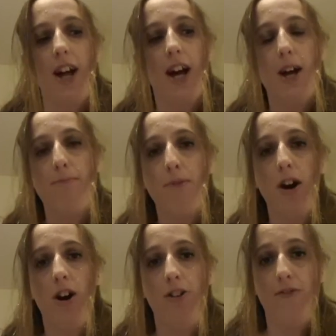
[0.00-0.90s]

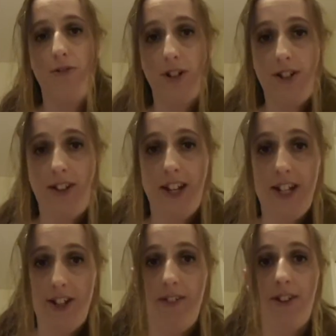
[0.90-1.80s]
I'd avoid
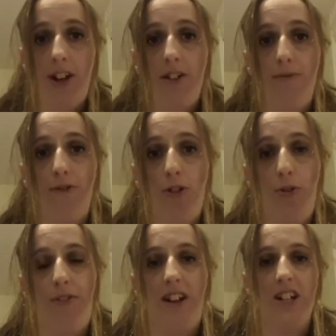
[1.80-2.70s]
eating certain
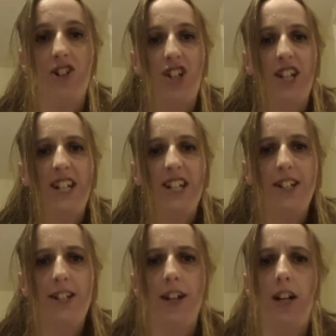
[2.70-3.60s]
foods like
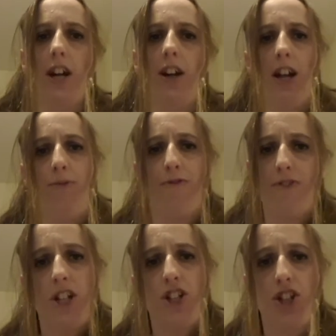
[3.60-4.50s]
chicken and
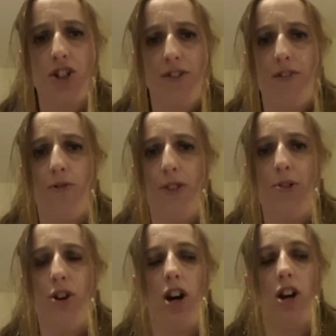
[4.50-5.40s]
fish because I thought
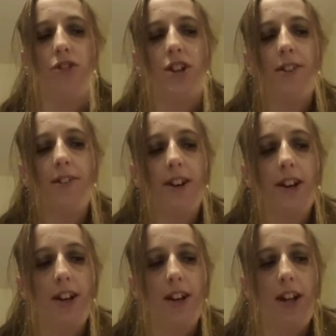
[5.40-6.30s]
they were high risk.